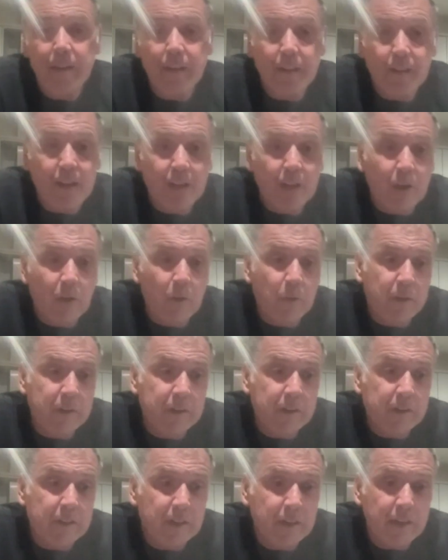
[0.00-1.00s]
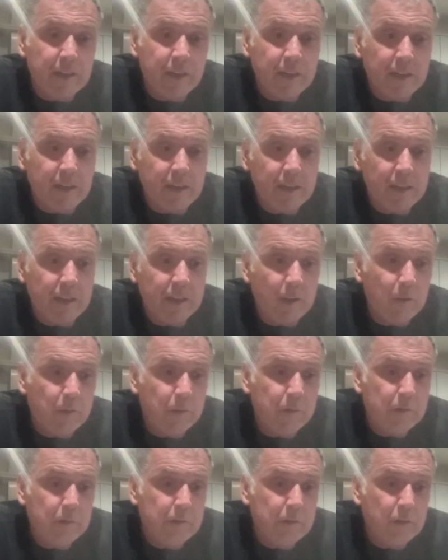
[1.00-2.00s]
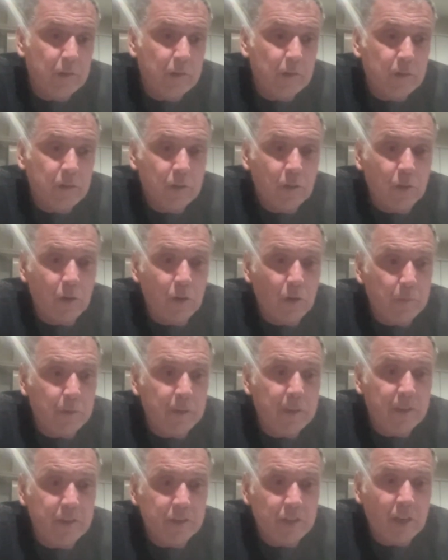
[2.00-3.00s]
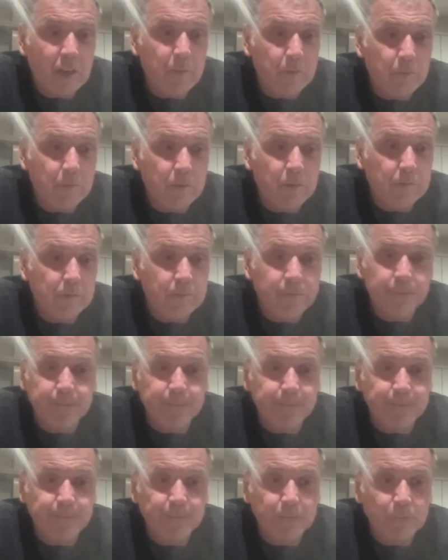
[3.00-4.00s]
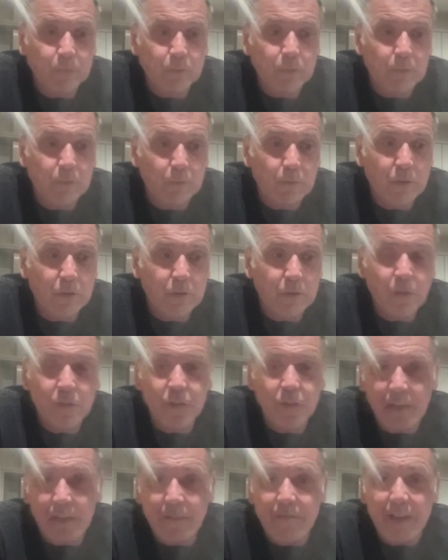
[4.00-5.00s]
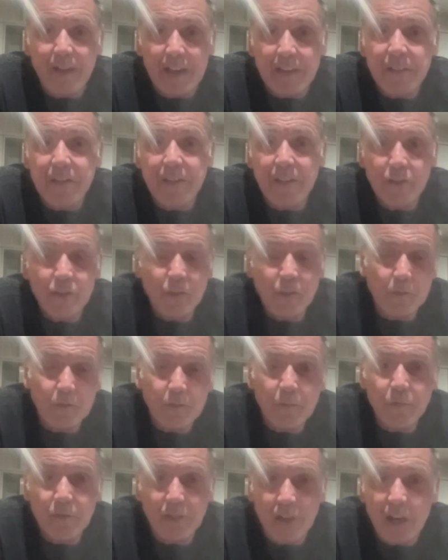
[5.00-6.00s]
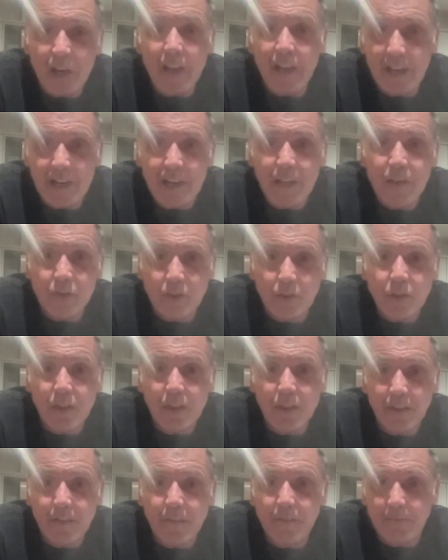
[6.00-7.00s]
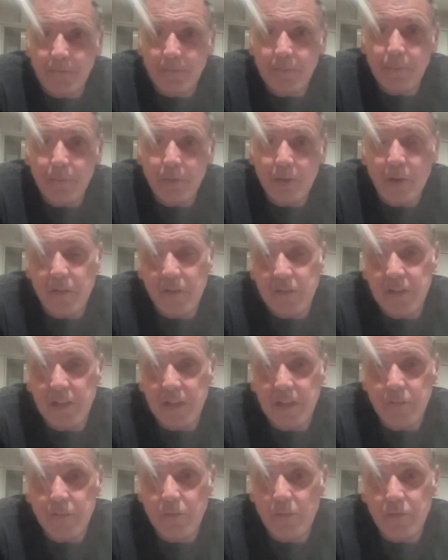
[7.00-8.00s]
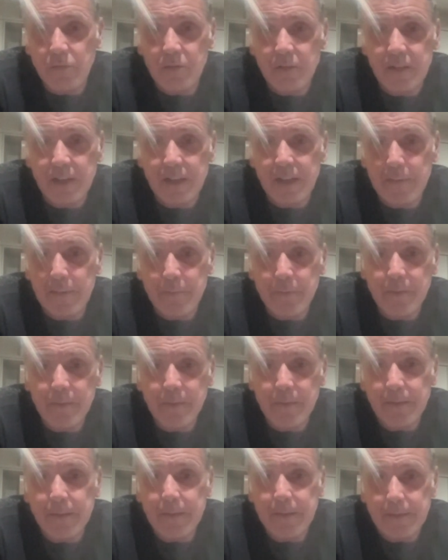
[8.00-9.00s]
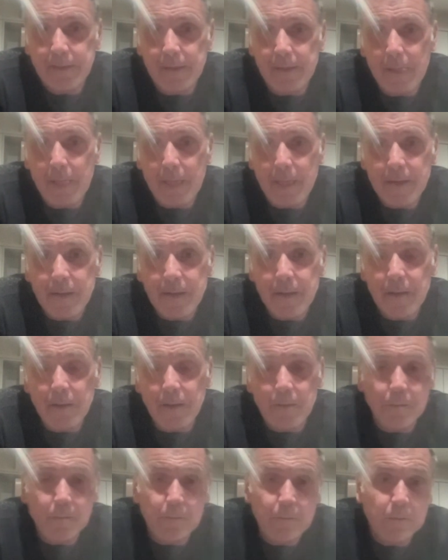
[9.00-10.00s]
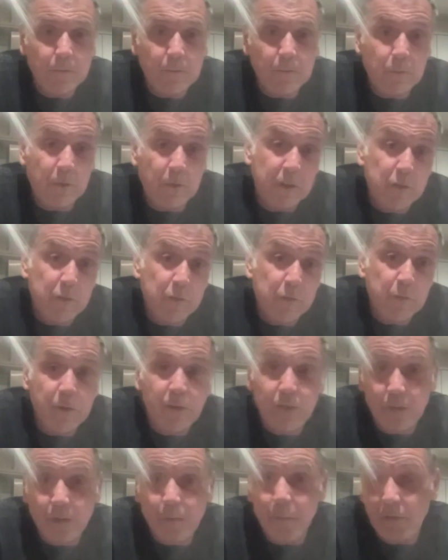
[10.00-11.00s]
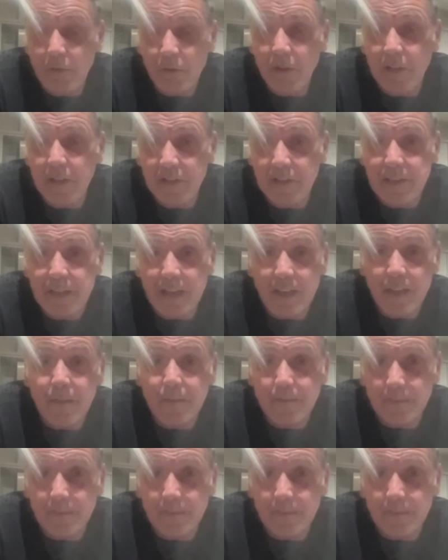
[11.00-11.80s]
You know, and, you know, the club at the time wasn't investing, so it was clearly something behind the scenes what was going to happen, you know, which they were looking to sell.